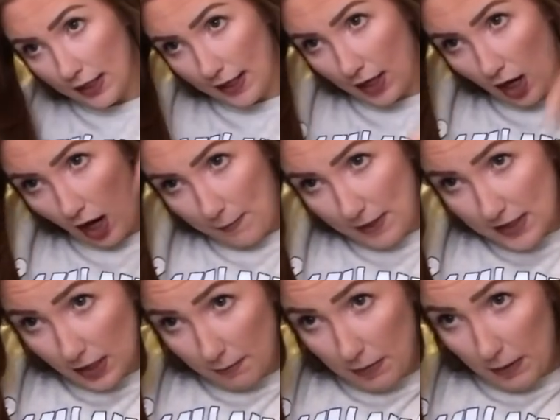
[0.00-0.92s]
like
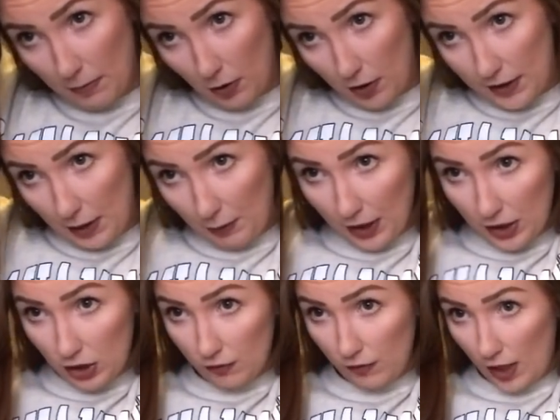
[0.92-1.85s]
comments on people and they were
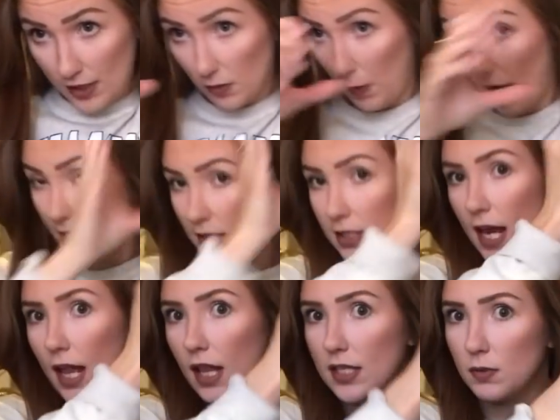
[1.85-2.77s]
like, you've lost weight.
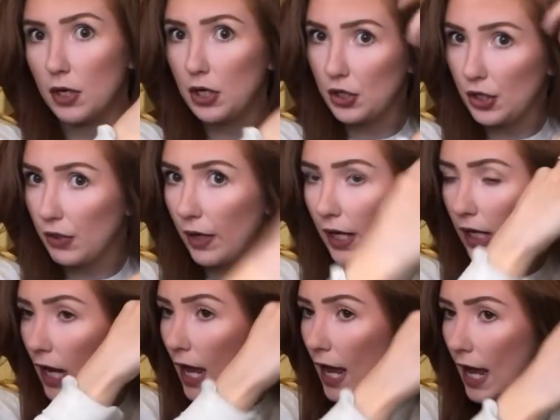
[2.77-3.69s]
Tell us what you're
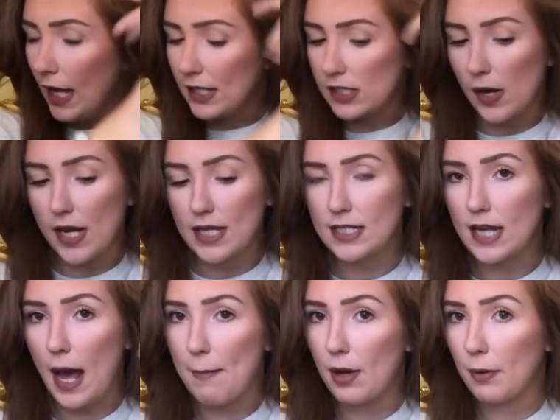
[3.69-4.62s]
doing and so I ended
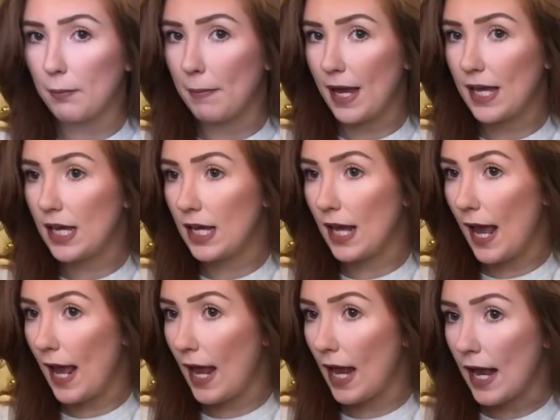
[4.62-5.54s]
up making
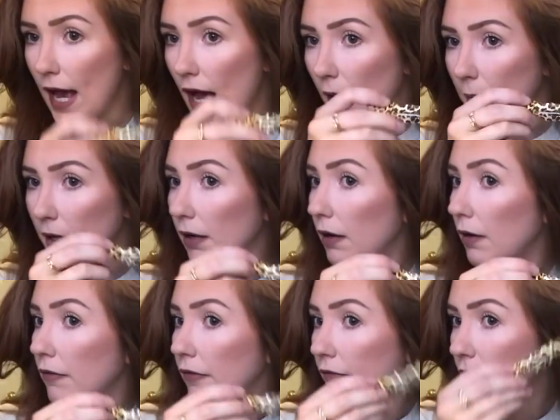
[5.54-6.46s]
a um,
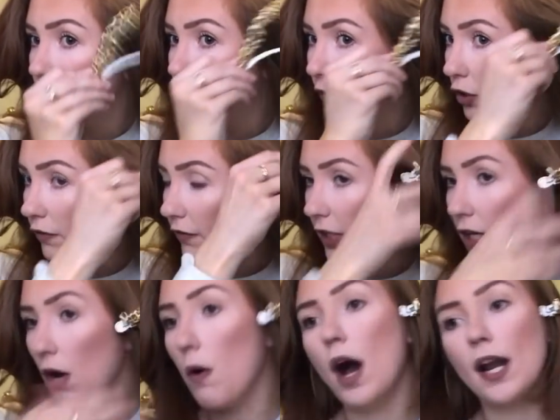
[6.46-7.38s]
full
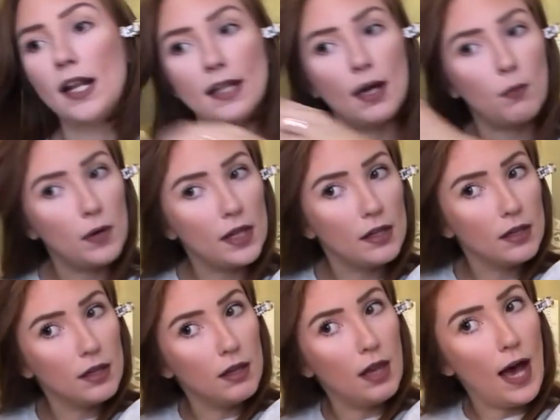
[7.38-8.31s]
video on it that
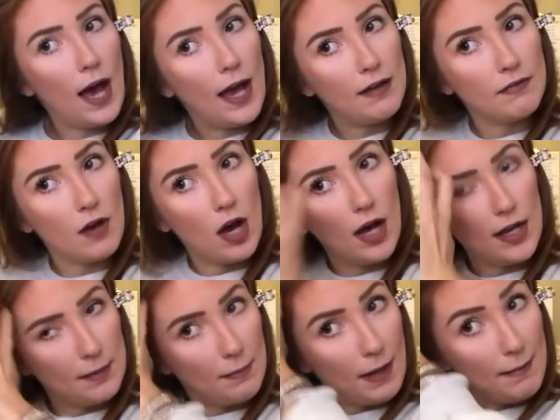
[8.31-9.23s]
went live
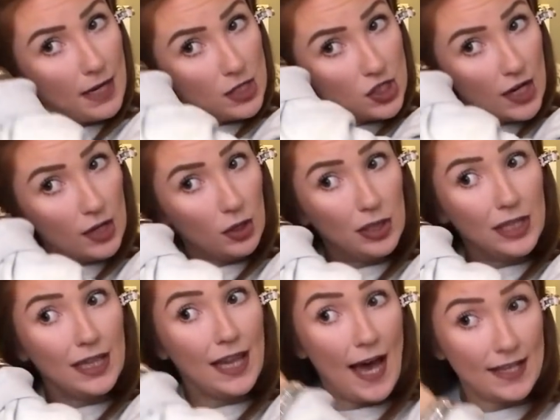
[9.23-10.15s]
on my main channel
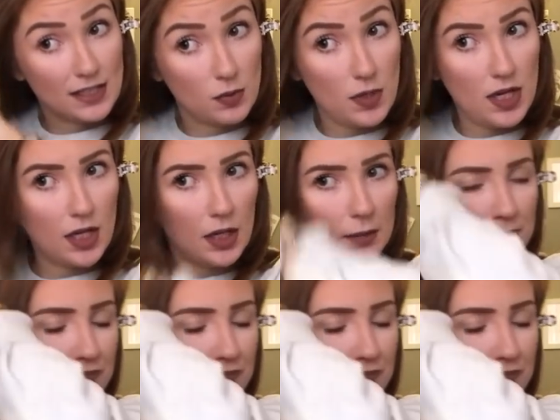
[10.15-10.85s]
last week